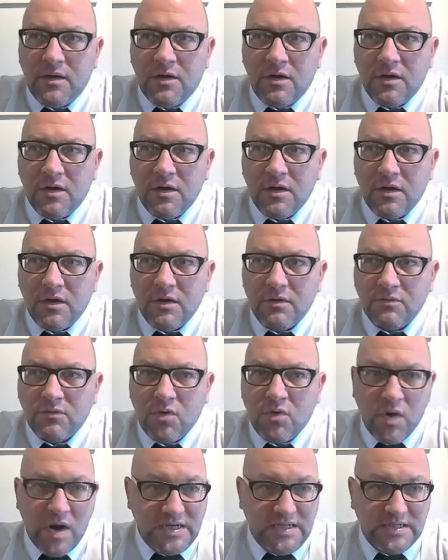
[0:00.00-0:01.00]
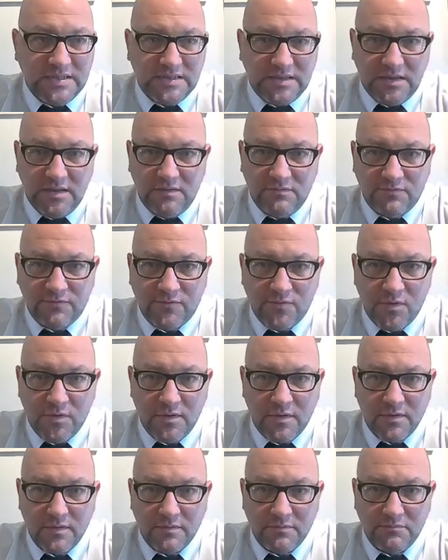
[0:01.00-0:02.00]
are quite easy
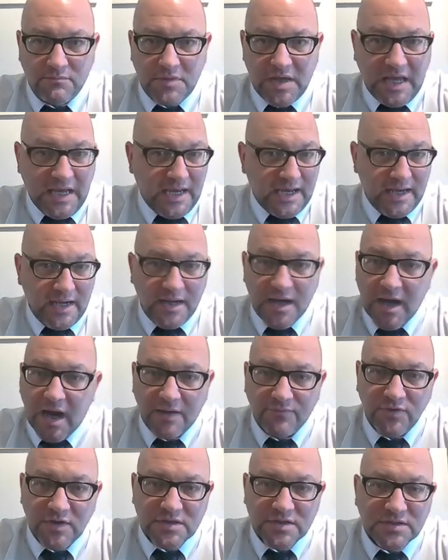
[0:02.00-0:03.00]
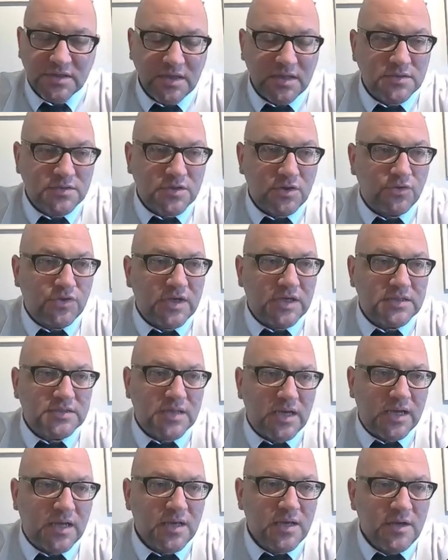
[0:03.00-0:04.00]
for AI, obviously. And so things
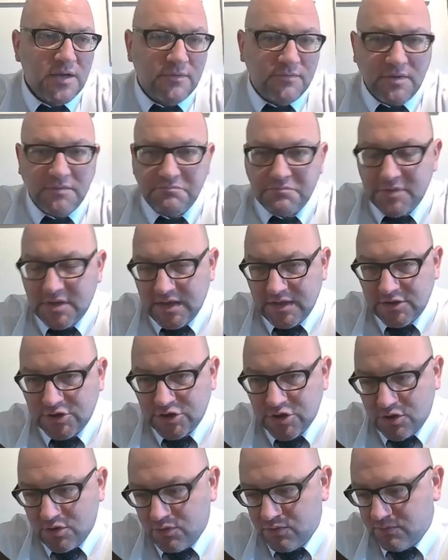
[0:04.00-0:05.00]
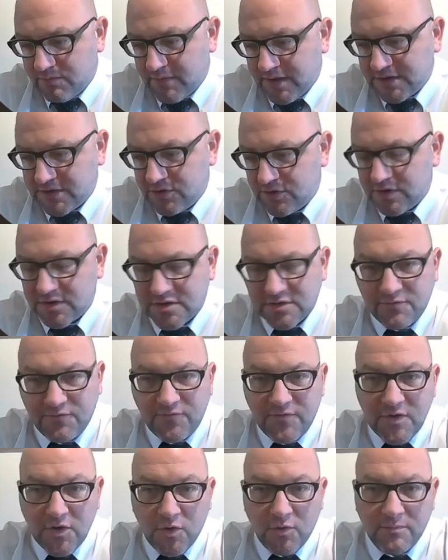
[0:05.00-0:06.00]
like uh, I show my students a
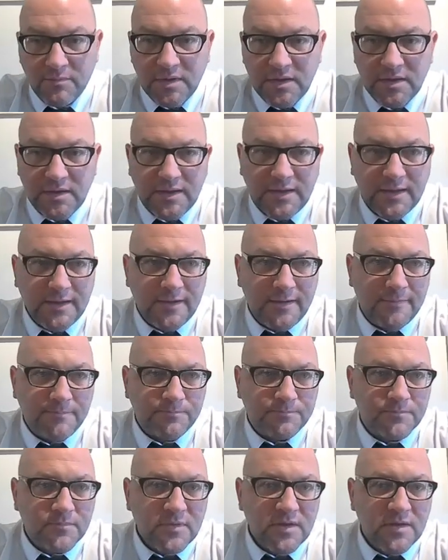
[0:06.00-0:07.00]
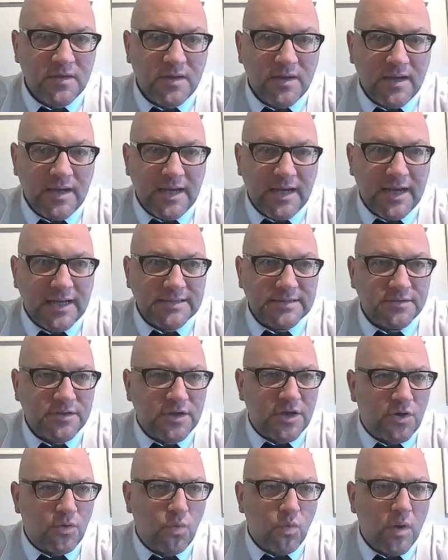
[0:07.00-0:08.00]
film, um, and
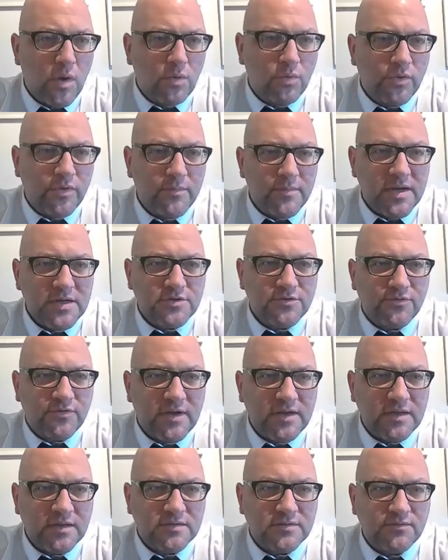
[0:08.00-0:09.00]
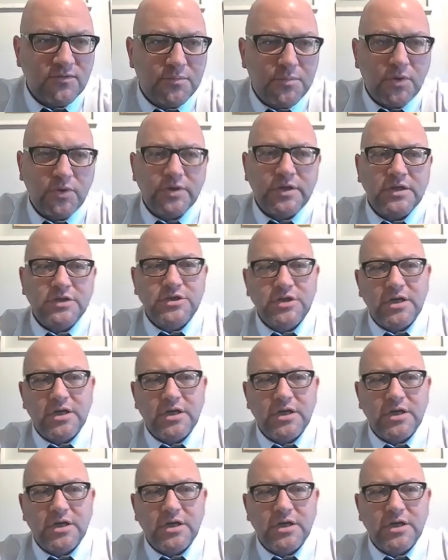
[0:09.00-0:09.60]
you know what were the major findings in Napoleon